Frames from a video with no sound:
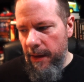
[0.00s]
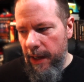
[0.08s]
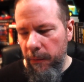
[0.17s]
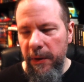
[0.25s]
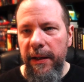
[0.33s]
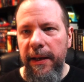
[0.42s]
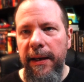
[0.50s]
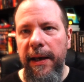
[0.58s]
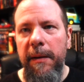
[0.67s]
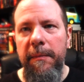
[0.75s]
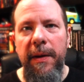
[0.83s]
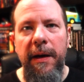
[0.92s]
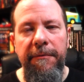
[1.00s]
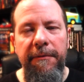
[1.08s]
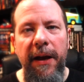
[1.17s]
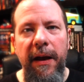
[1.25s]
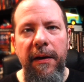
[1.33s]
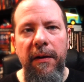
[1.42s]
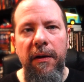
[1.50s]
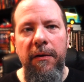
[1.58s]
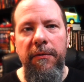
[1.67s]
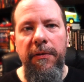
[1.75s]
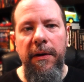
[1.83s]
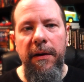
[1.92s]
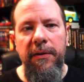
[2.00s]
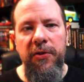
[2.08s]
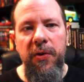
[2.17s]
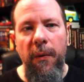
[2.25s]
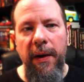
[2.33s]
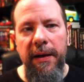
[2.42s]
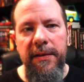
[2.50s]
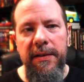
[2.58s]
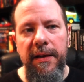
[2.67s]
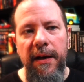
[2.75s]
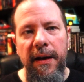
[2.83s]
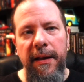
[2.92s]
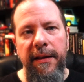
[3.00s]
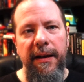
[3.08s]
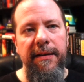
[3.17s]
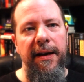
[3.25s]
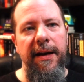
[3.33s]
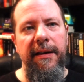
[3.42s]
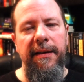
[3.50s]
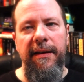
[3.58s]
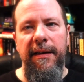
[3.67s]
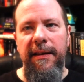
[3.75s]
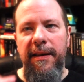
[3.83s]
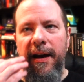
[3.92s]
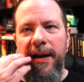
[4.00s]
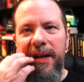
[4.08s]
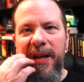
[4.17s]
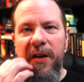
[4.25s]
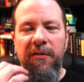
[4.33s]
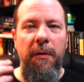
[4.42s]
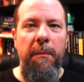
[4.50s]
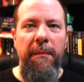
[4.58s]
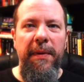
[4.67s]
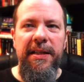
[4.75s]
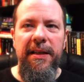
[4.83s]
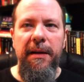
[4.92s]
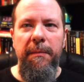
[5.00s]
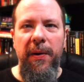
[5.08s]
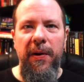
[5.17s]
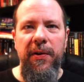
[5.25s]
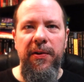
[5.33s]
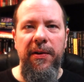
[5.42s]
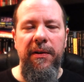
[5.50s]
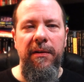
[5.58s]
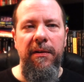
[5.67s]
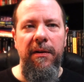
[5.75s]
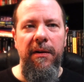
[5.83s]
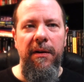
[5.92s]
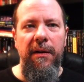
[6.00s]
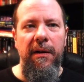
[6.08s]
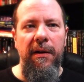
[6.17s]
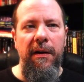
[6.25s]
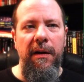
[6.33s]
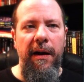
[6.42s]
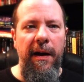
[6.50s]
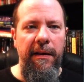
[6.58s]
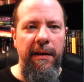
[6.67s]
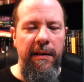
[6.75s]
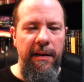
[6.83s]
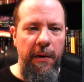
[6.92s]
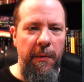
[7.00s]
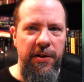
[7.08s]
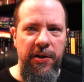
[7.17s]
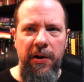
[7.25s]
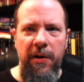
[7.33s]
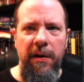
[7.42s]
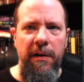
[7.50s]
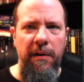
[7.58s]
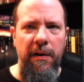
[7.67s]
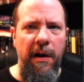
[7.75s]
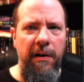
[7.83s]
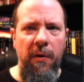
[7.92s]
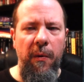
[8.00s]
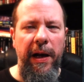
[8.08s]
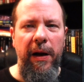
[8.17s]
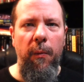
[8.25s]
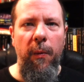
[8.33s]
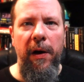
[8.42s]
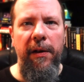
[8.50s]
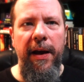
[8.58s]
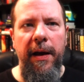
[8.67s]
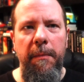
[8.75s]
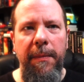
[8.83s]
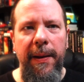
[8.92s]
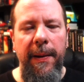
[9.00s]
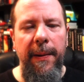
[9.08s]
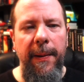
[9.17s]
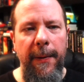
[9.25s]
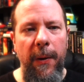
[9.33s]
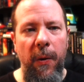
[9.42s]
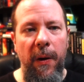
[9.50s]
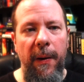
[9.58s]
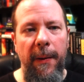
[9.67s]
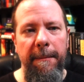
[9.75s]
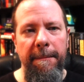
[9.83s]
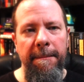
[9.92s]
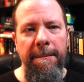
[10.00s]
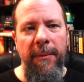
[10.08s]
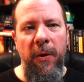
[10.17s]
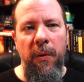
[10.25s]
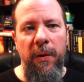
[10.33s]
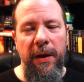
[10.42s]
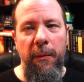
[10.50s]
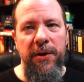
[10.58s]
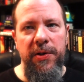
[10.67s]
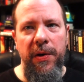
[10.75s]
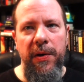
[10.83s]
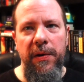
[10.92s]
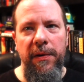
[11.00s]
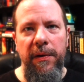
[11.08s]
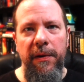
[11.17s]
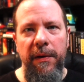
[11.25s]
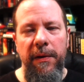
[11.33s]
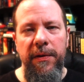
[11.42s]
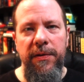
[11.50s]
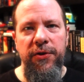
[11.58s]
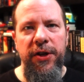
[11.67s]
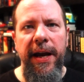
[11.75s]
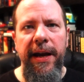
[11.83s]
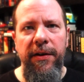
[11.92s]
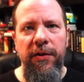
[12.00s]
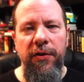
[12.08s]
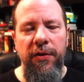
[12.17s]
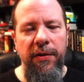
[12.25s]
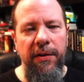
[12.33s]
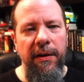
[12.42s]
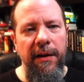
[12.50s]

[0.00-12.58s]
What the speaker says: really am a fan of stories that take the idea of a missing person and then they return not knowing where they had been or they return changed.